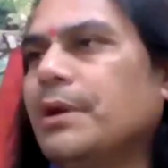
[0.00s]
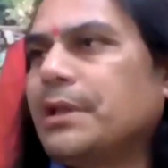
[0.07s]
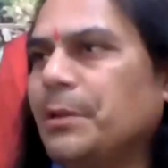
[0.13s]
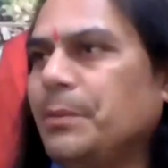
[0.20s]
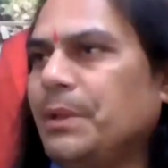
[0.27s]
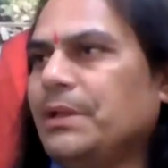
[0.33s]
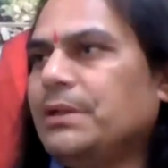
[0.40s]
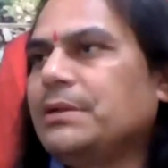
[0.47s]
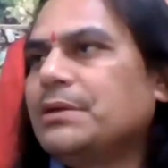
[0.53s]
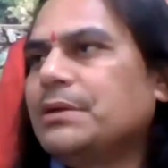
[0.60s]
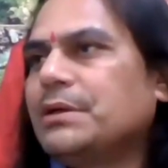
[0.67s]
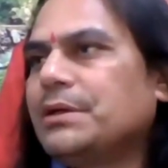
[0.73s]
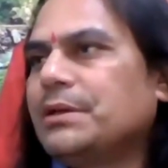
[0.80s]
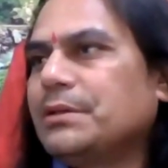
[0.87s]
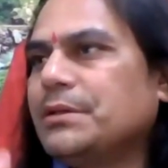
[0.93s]
you are giving
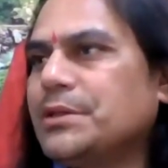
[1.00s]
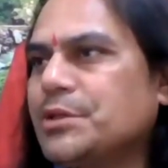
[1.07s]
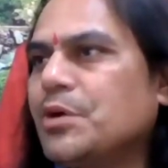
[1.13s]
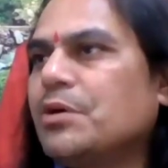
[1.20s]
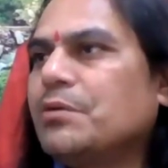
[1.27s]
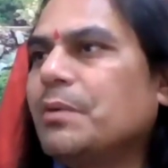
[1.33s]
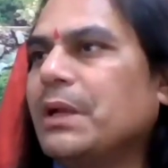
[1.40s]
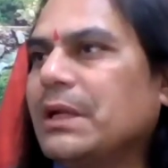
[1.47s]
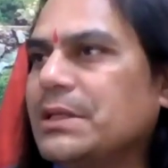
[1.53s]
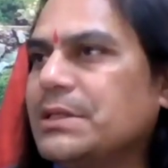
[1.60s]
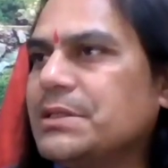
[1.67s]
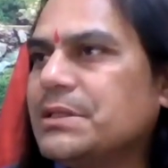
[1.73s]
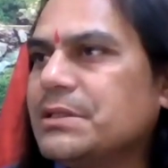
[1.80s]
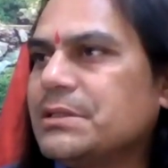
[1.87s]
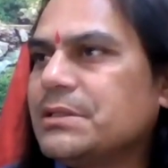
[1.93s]
the sound
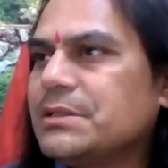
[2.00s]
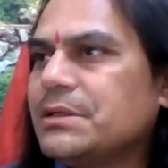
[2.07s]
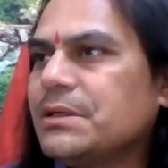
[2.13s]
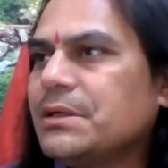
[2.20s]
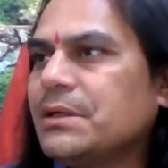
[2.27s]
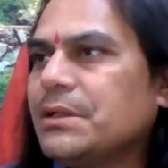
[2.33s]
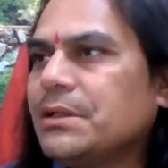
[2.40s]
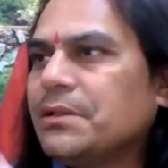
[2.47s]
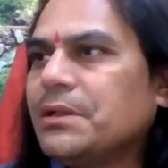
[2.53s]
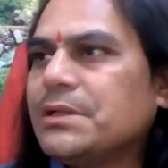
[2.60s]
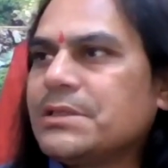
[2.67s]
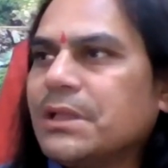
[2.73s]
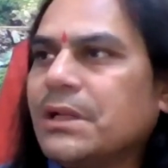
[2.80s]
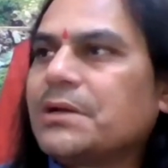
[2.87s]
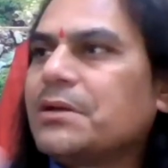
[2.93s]
meditation,
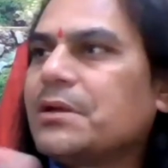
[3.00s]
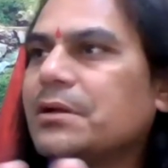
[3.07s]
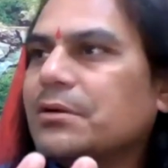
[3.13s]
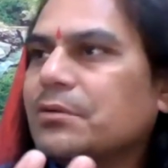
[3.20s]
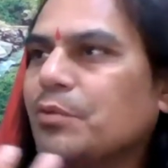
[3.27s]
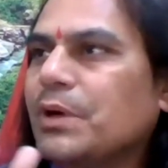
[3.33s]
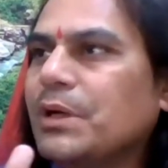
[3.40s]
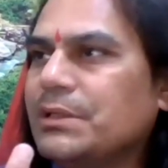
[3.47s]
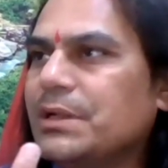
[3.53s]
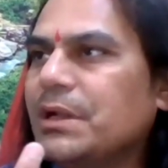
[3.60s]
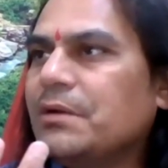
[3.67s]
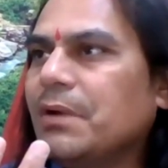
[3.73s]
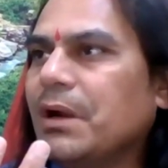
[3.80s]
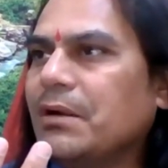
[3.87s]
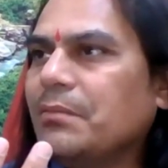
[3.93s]
then select a quiet
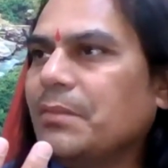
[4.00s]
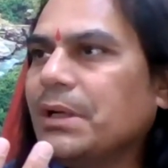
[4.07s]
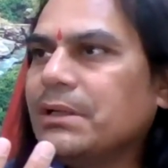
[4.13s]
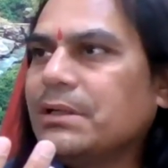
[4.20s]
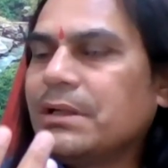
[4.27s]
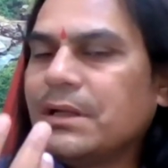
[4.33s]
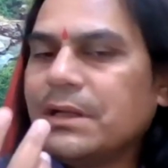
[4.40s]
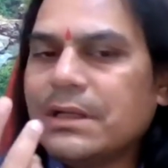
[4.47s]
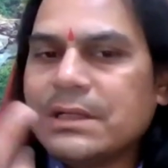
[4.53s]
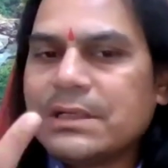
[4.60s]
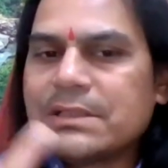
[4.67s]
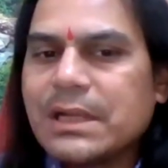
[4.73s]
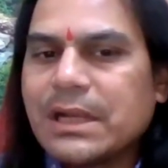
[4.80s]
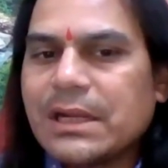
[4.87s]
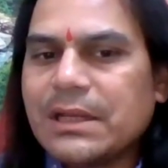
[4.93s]
environment.
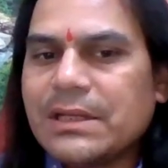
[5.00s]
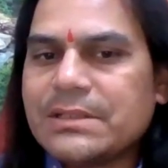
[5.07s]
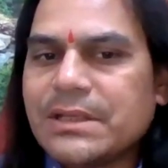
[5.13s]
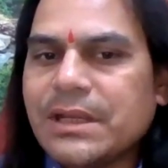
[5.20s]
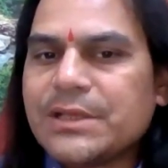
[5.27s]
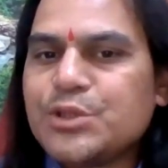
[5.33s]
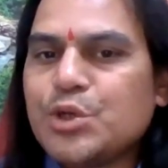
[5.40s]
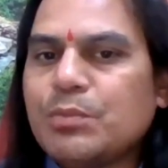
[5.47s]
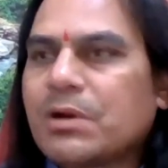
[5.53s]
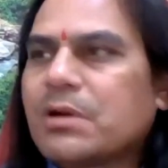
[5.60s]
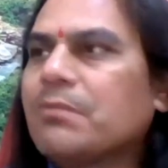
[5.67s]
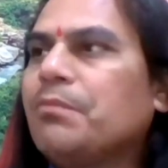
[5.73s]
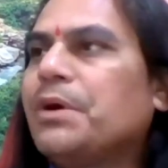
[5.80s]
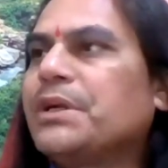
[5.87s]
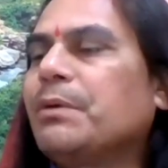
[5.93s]
Second is assume a
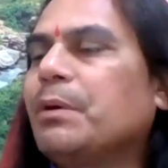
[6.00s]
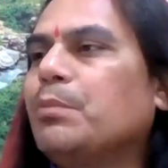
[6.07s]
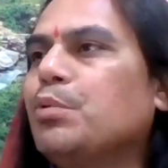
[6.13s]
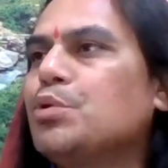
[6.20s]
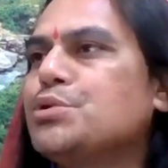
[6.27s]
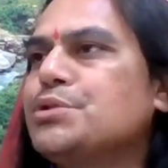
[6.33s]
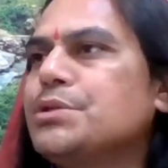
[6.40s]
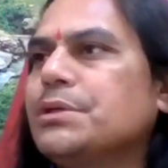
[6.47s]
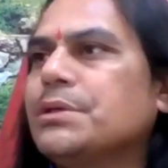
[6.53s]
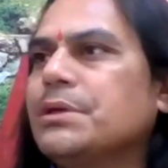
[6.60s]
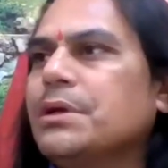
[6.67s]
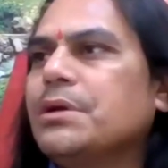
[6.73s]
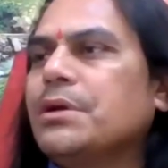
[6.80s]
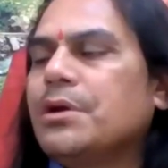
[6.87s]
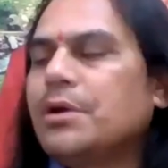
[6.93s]
comfortable posture.
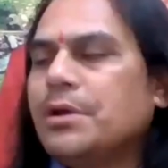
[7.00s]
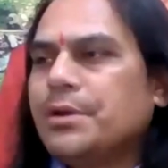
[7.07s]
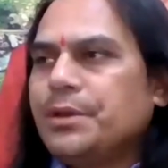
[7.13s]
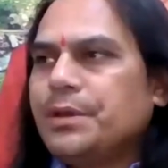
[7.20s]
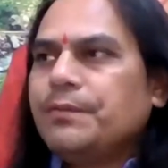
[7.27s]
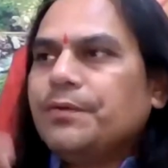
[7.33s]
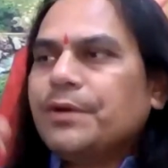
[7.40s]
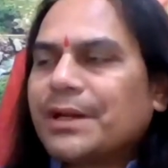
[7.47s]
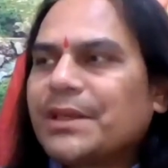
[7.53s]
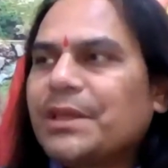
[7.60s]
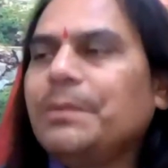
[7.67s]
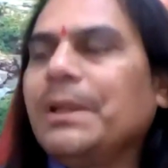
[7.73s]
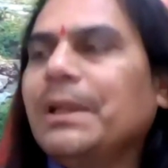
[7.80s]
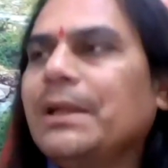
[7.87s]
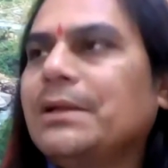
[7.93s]
If you are
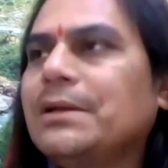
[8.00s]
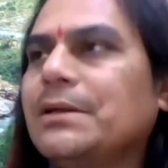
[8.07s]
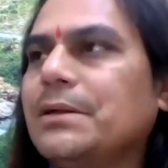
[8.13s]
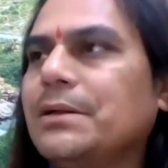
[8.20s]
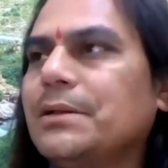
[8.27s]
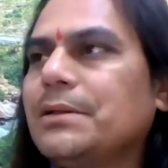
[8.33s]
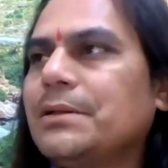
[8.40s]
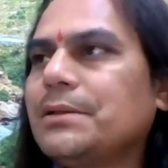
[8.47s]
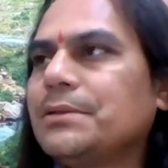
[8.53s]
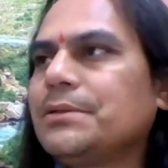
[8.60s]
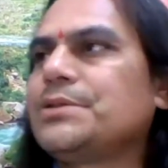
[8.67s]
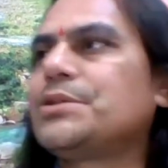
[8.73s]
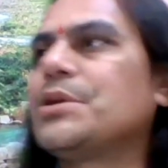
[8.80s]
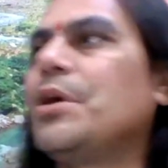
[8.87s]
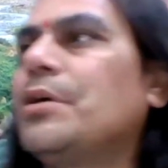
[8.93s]
giving
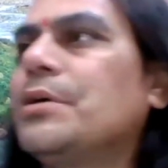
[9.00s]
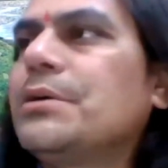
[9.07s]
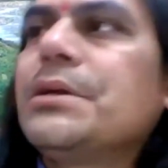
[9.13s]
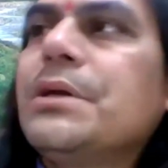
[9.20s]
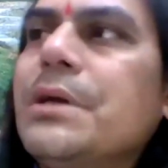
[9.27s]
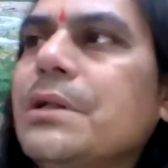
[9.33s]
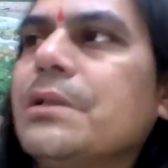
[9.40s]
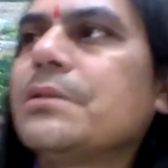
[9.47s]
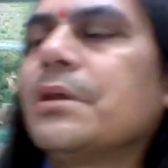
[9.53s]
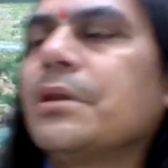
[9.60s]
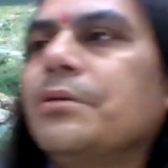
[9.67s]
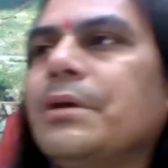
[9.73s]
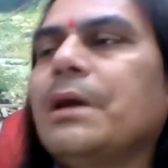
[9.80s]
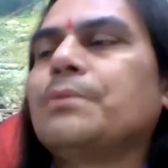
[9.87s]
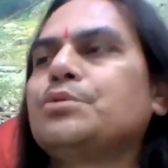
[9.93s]
the sound, then you